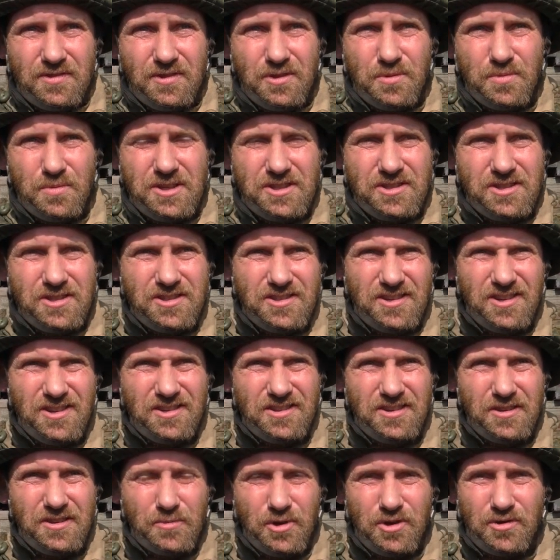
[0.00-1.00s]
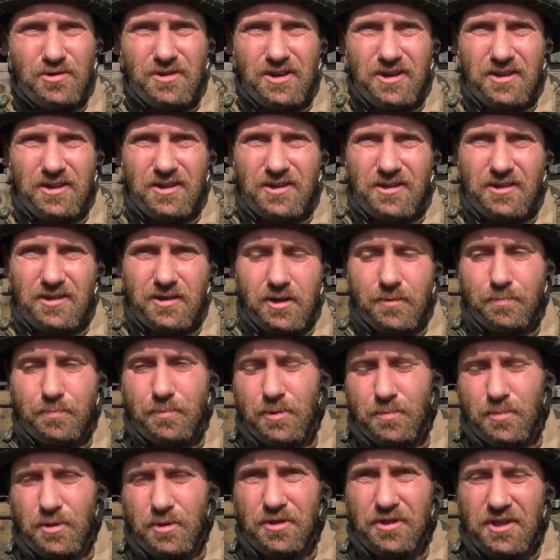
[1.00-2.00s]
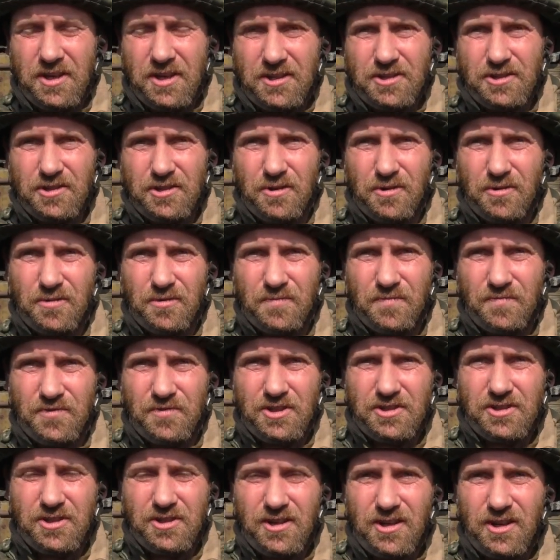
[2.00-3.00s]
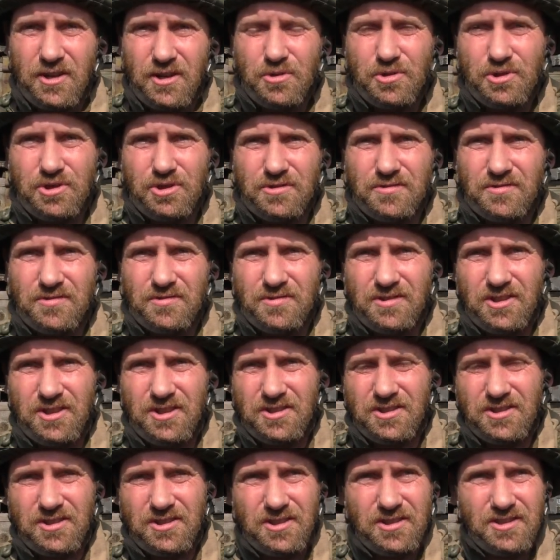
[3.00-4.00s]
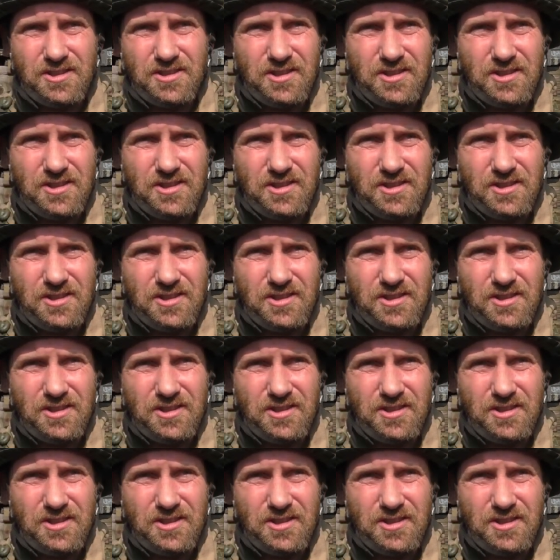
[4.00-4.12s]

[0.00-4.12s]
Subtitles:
the West is not democratic. Yeah, people think so. It's an illusion. It's